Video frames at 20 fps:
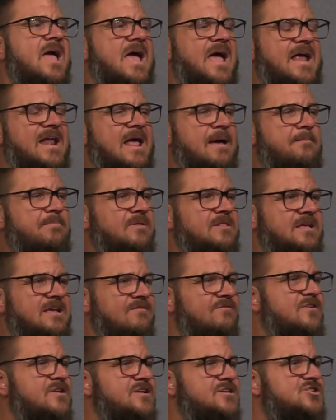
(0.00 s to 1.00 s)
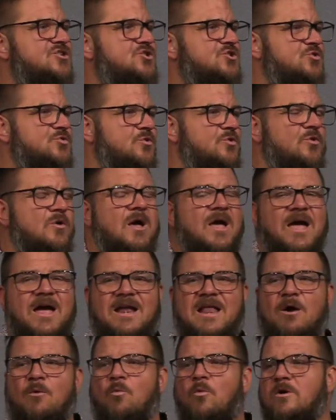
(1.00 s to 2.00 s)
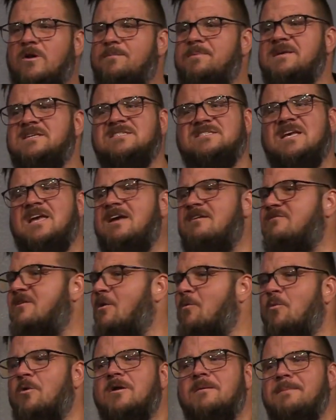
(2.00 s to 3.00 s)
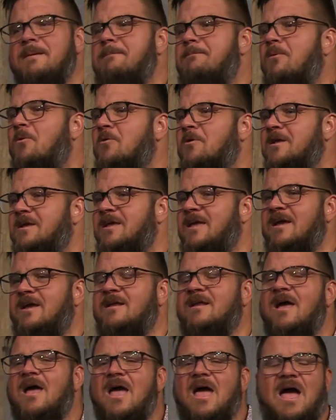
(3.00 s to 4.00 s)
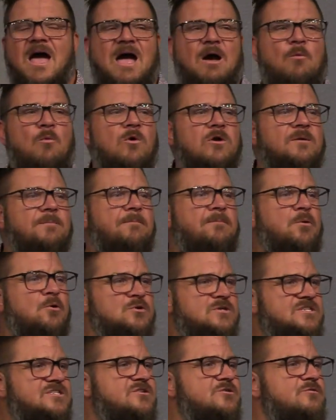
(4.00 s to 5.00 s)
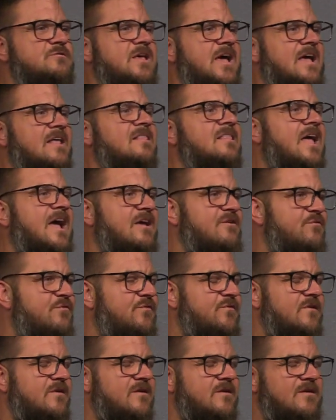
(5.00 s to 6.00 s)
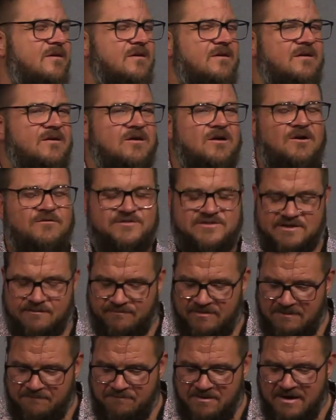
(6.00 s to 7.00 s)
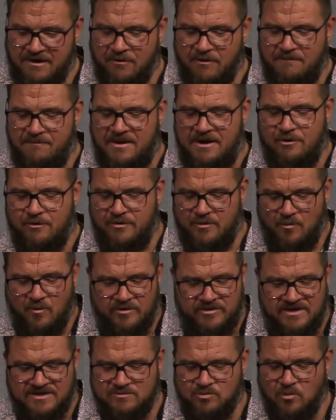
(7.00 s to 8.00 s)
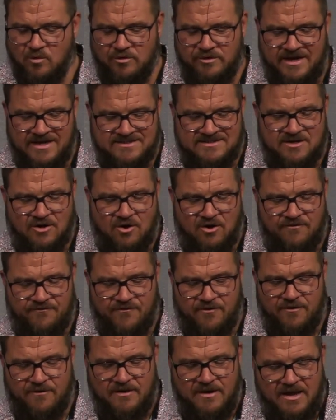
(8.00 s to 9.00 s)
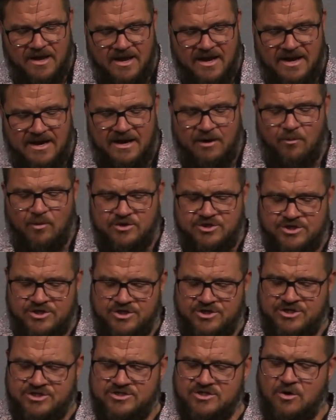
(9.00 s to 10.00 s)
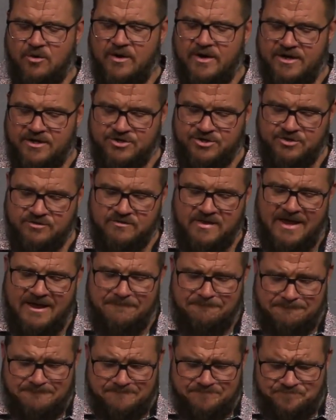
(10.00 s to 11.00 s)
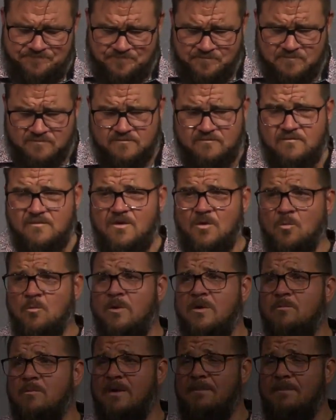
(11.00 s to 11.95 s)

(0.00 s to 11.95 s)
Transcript: and I believe that it's true, and I want to be saved. I want to be born again. I want to pursue that life of something bigger and better than what this world has to offer. And I want you to just go ahead and do that when we